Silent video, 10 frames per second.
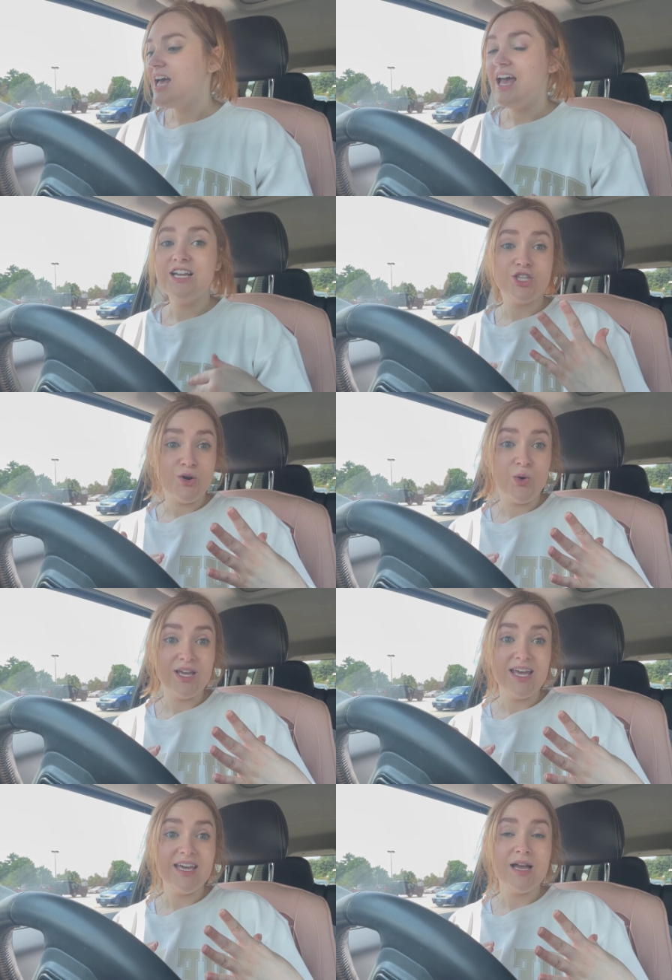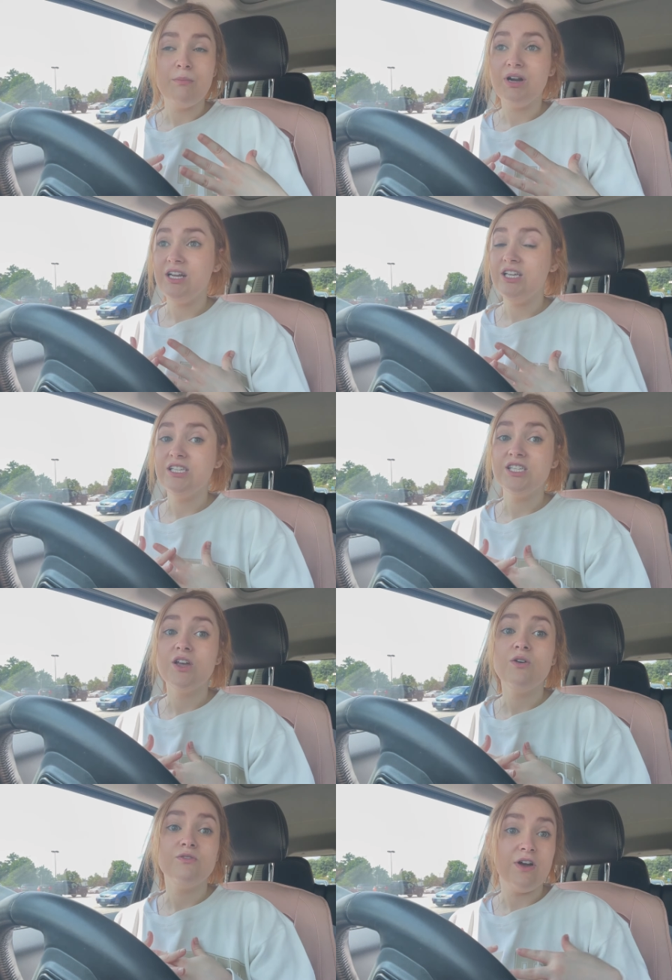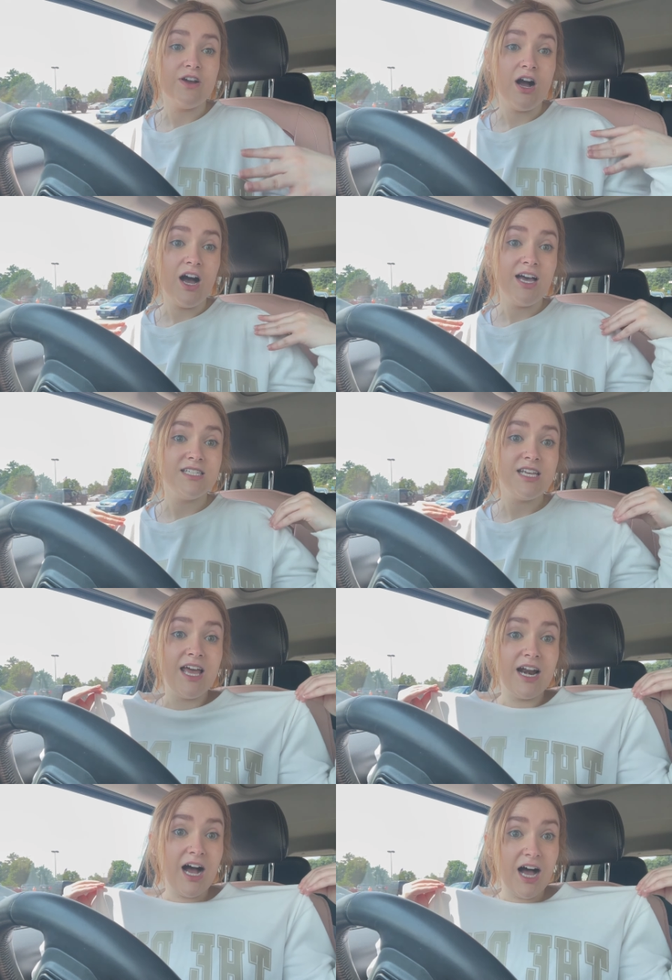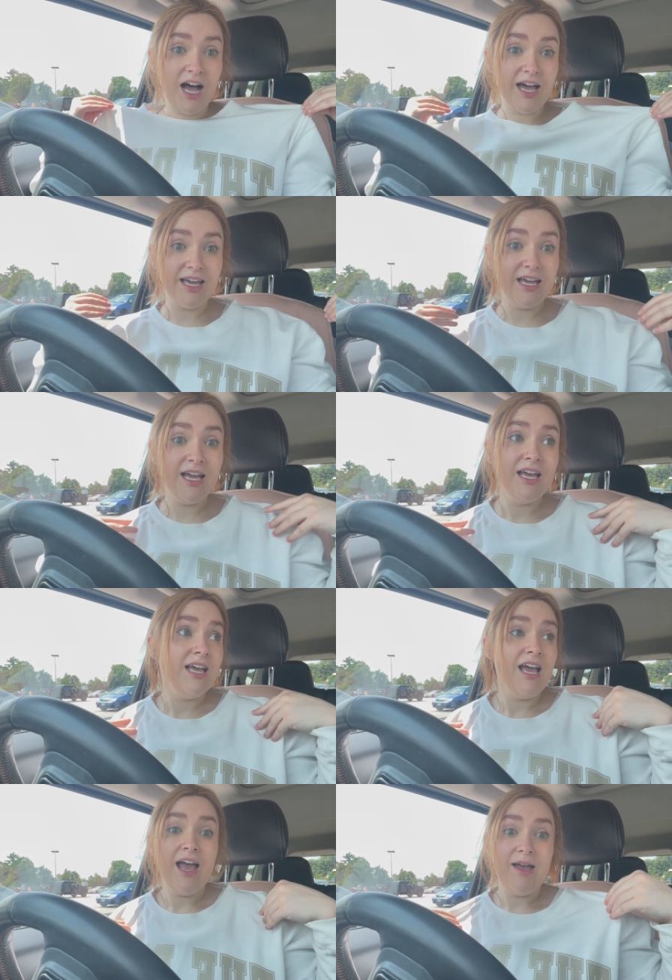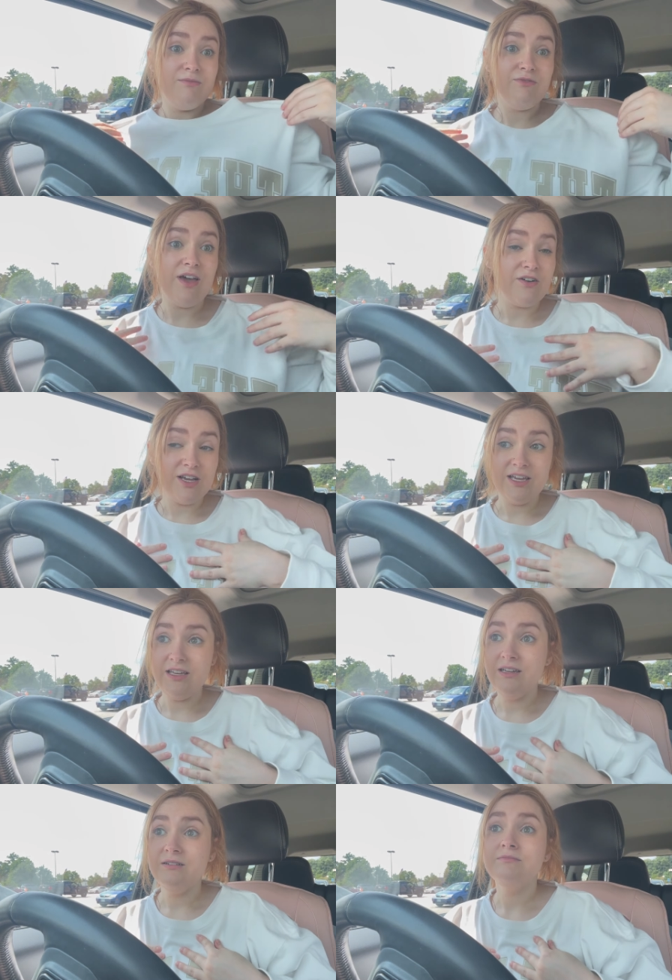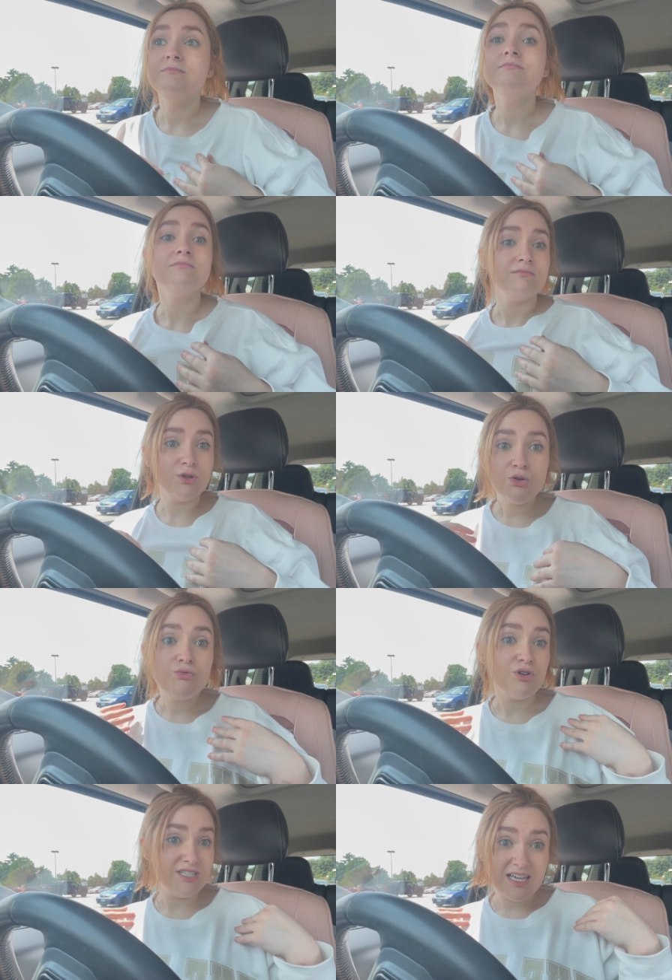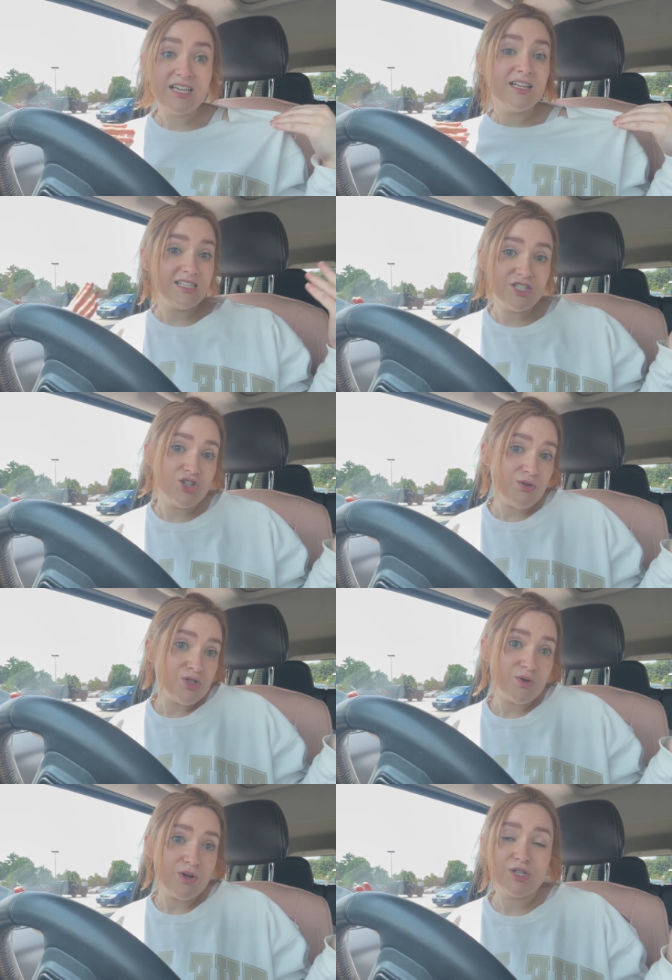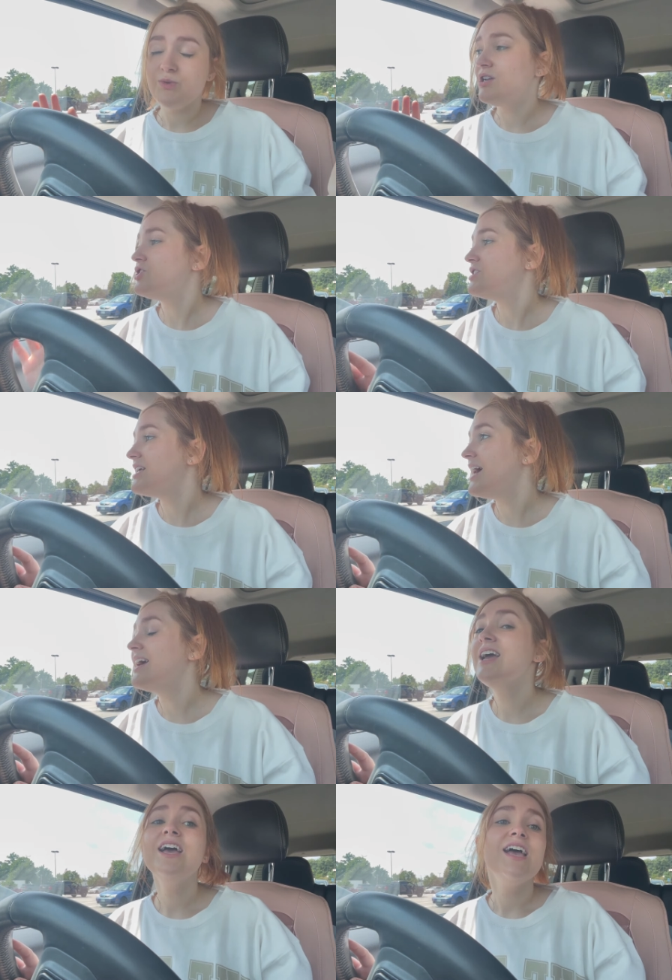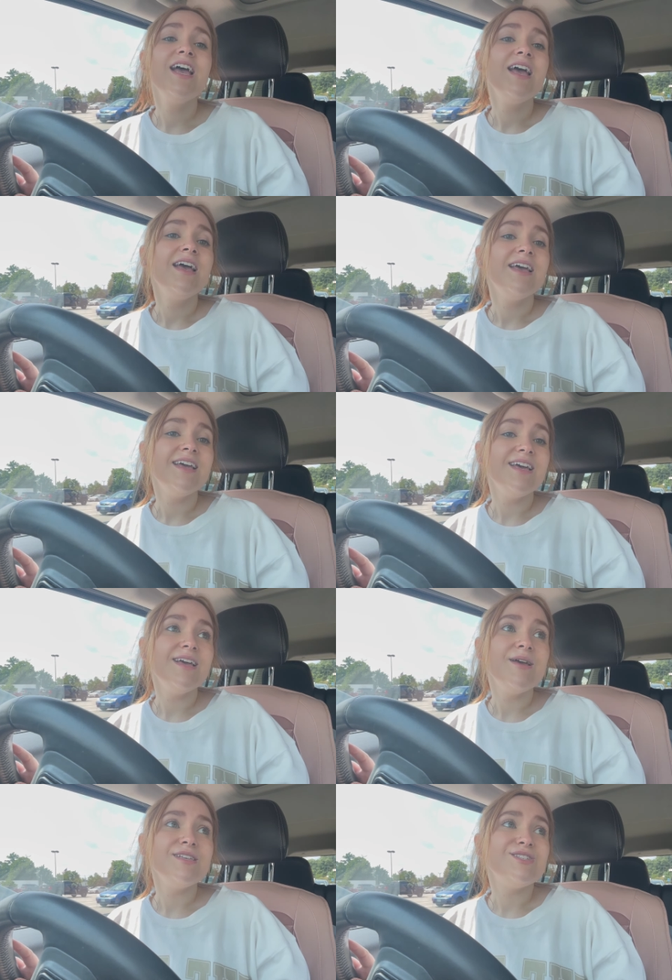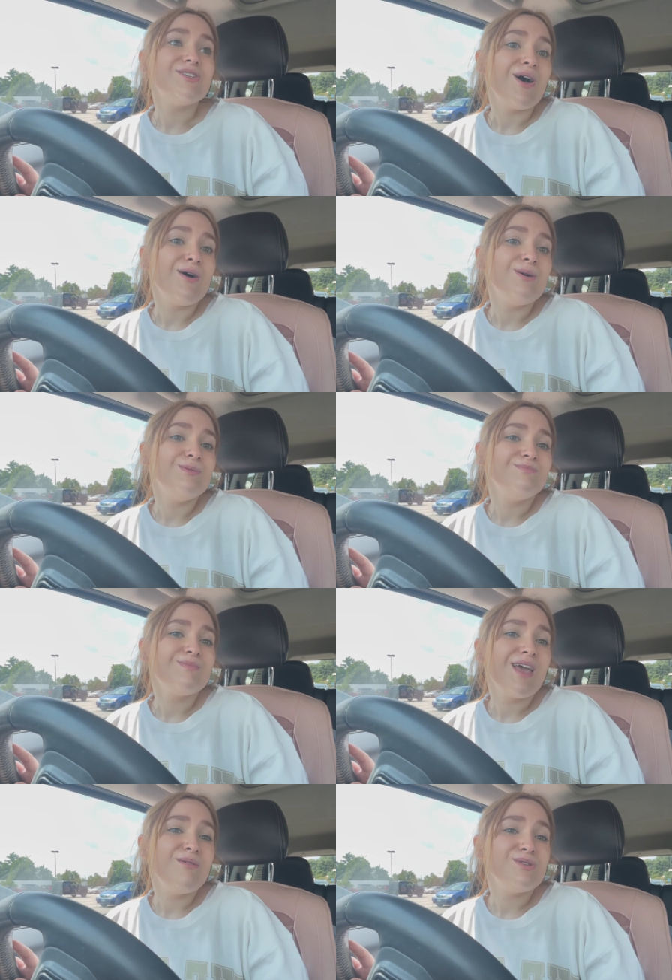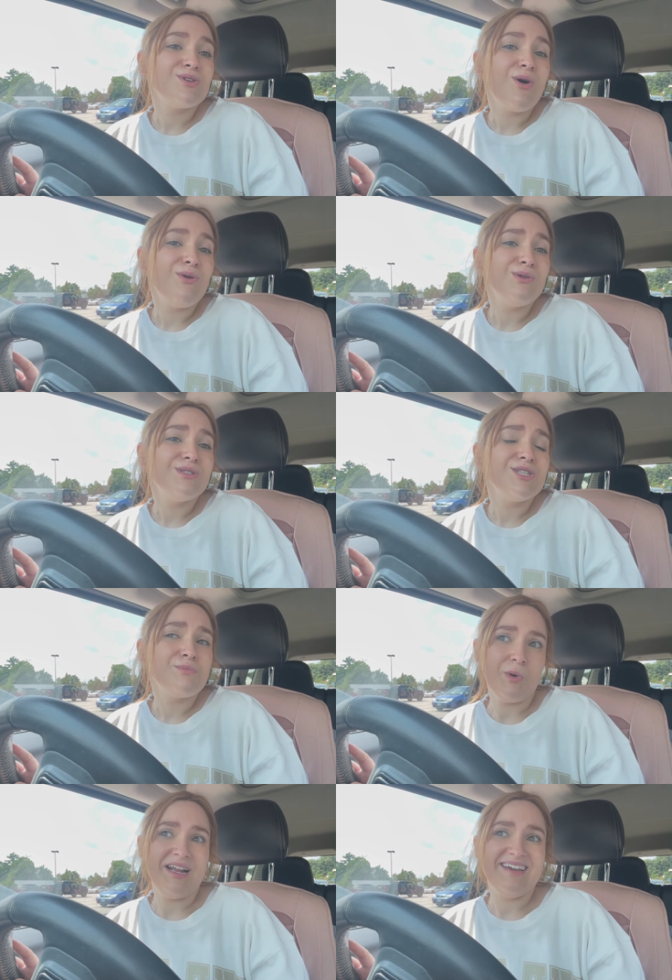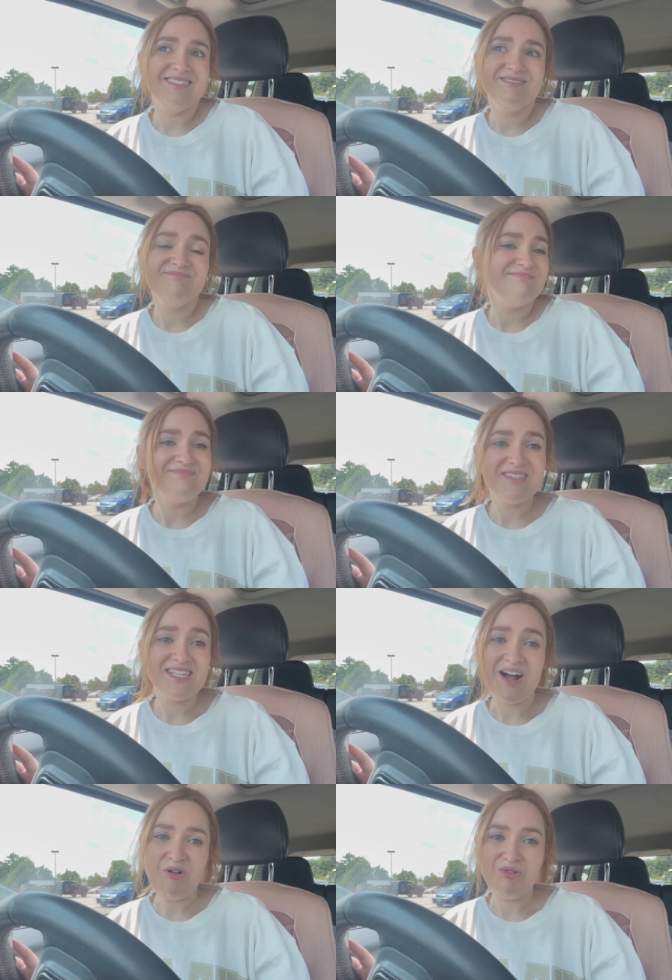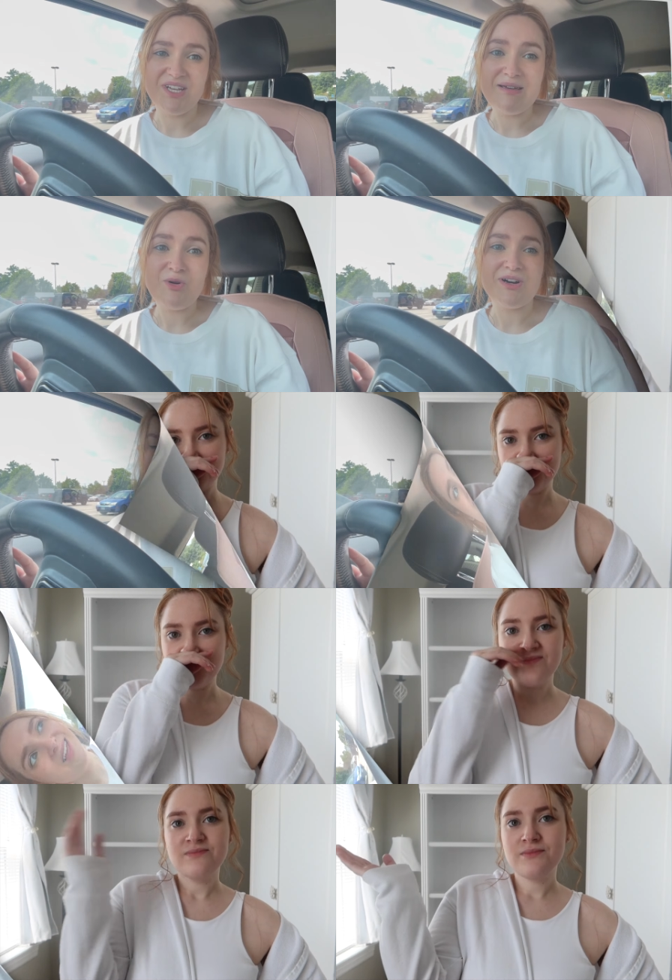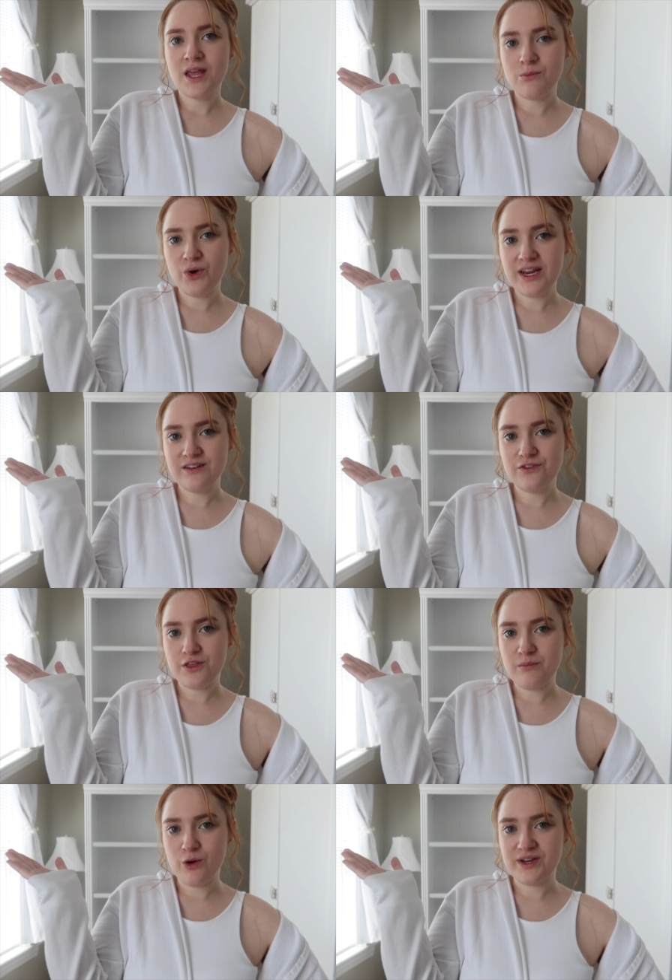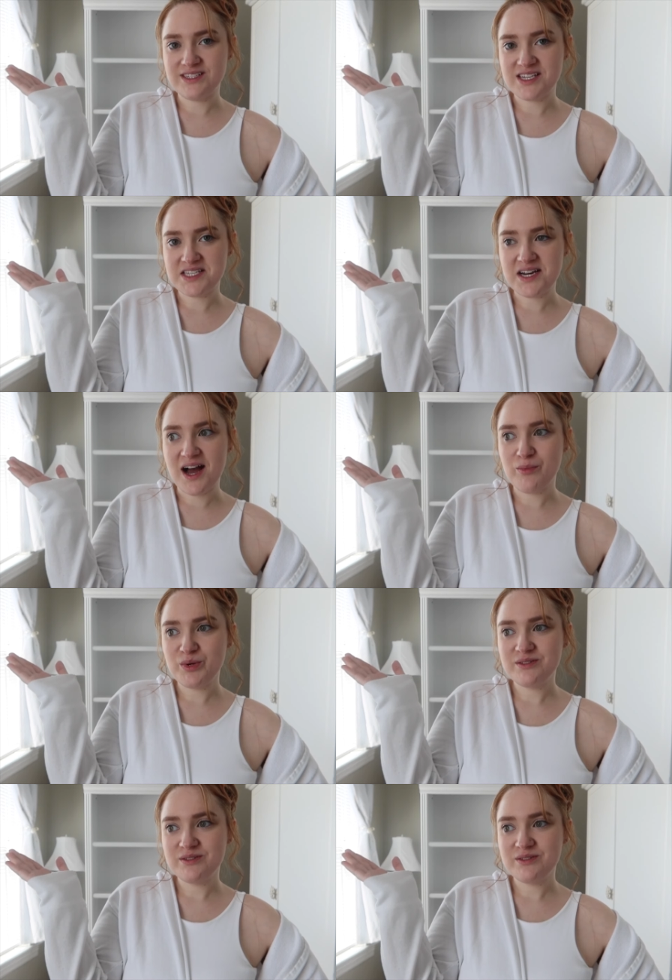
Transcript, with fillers: and it's annoying, but it is very hot and I am very ridiculous and chose to wear the sweatshirt today. So it was cold this morning it's not cold anymore. I'm waiting for the mowing to stop.